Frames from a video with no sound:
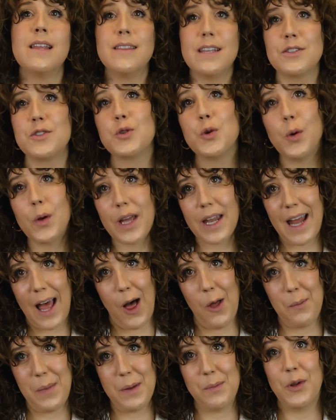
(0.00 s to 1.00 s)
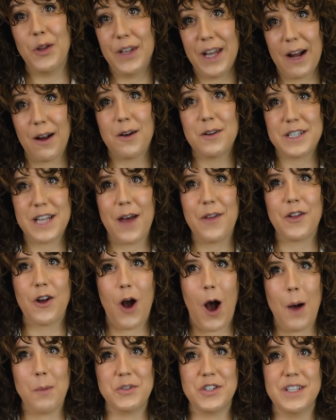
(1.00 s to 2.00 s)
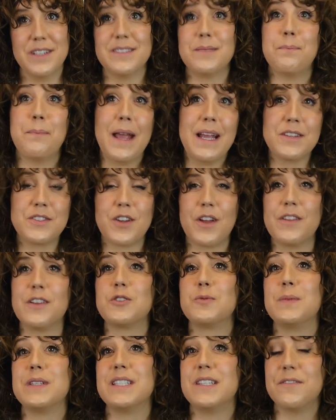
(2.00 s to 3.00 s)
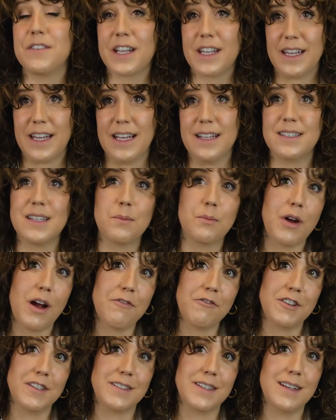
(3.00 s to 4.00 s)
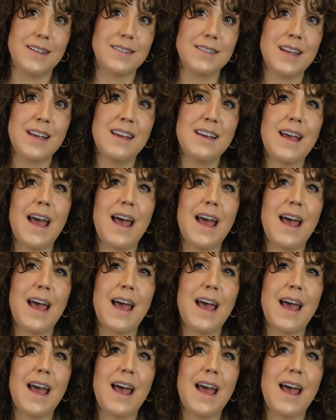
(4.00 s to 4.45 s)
this tool can help people narrow down their options based on their specific needs and preferences,